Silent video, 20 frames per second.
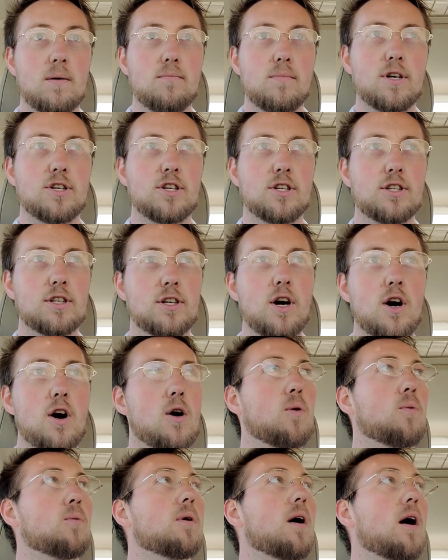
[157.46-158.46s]
Mission to
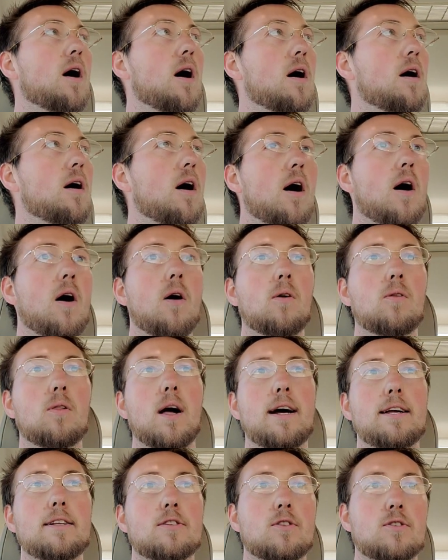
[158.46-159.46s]
go. All
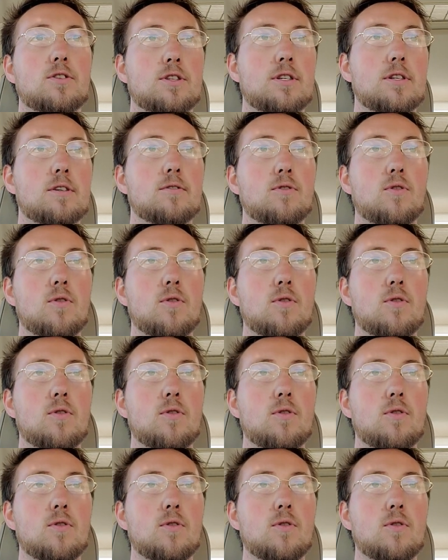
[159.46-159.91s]
lights are still